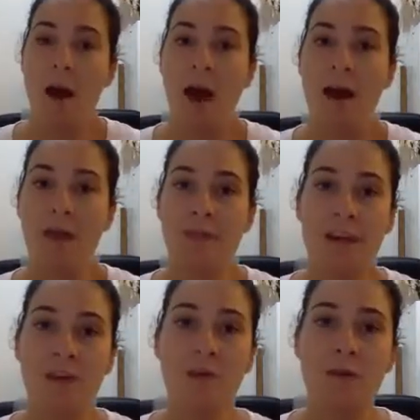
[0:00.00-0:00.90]
And
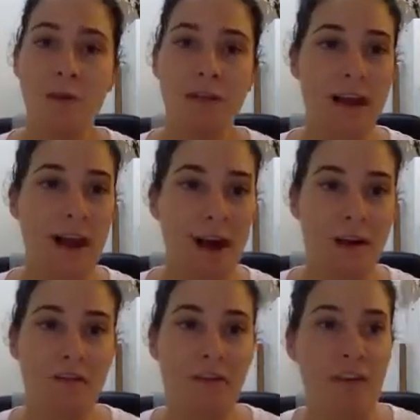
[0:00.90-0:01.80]
then you're going to
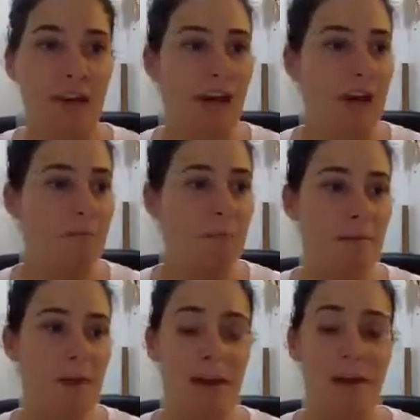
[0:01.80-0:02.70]
have like
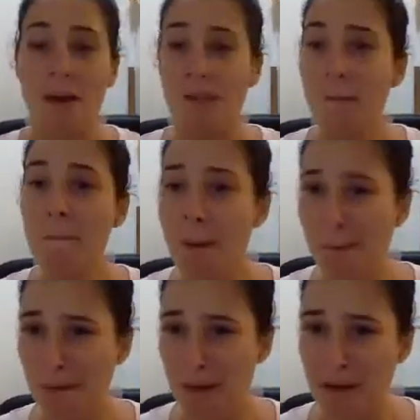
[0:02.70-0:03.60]
maybe the
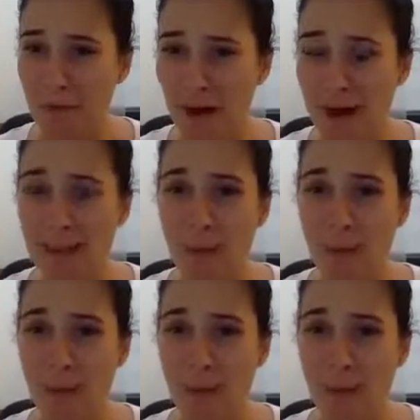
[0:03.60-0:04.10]
mama bear, right?